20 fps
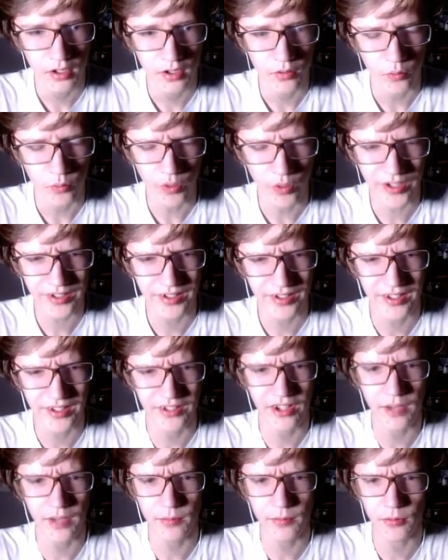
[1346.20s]
What?
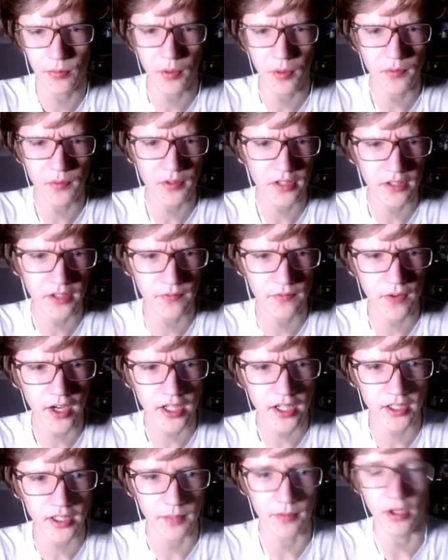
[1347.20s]
His head was perfectly
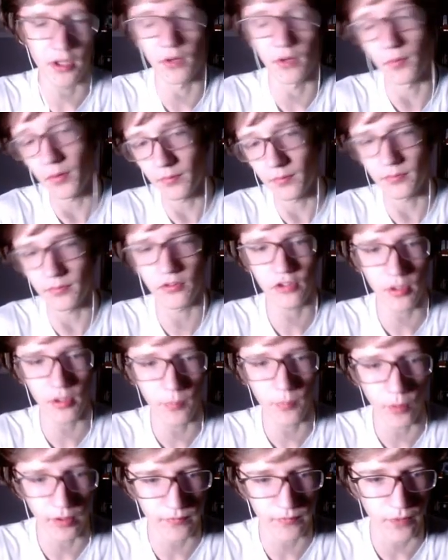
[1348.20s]
fine up there. Well,
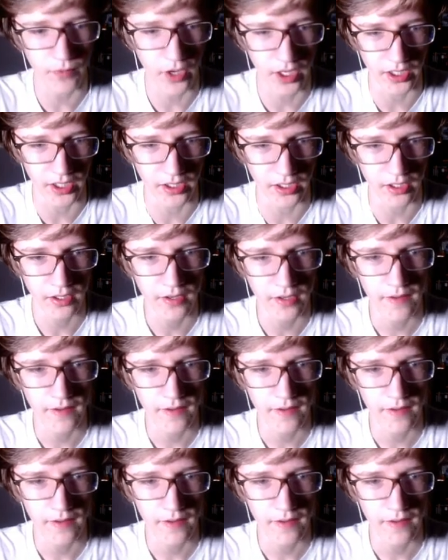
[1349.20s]
somewhat fine.